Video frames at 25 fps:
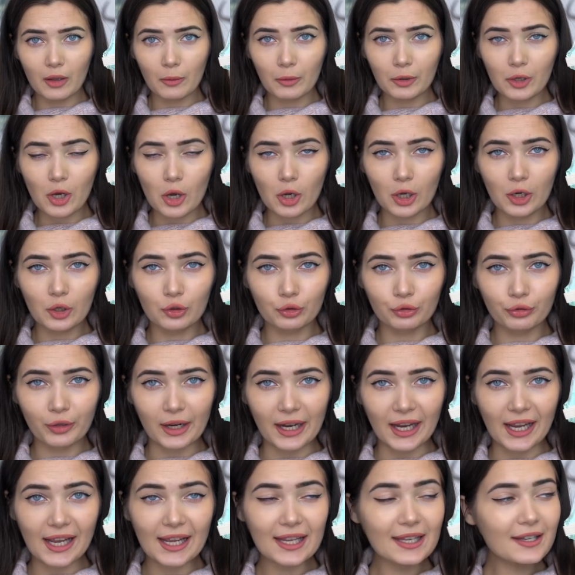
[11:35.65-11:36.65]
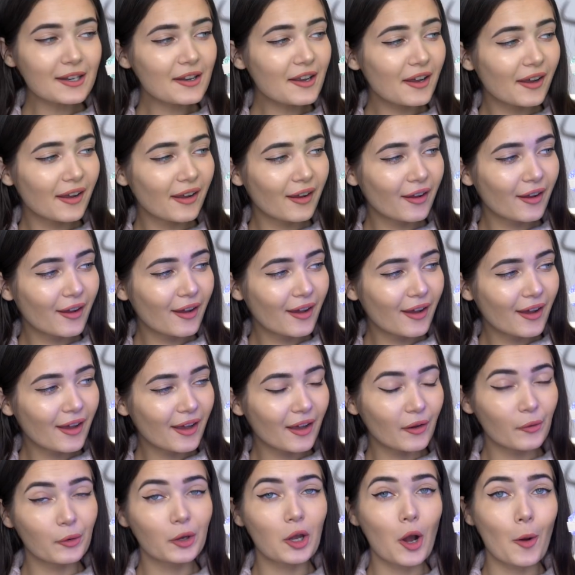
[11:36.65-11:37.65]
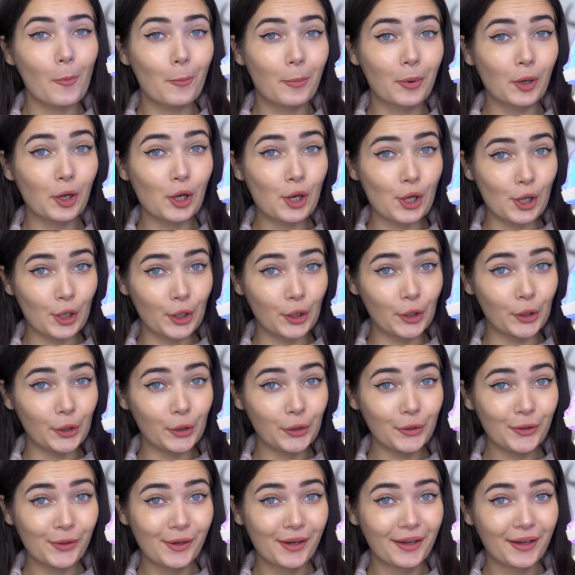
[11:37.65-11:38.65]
And we've got green, and we've got blue,